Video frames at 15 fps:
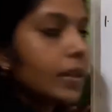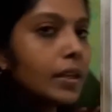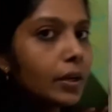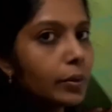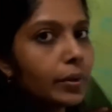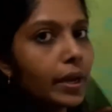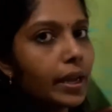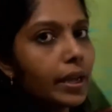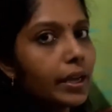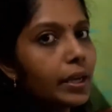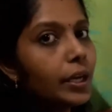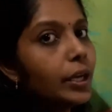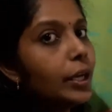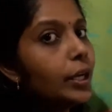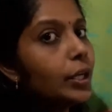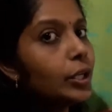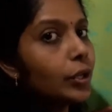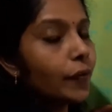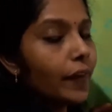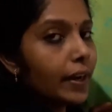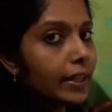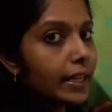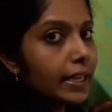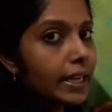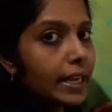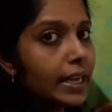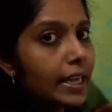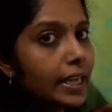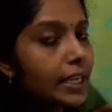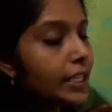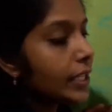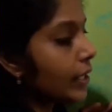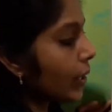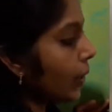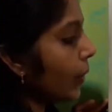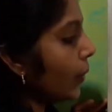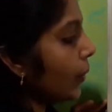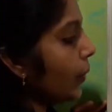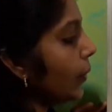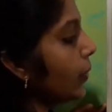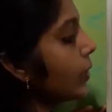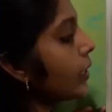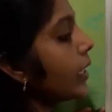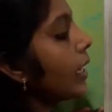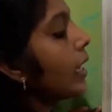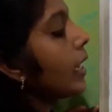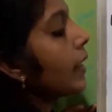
Okay. So when the key is closed,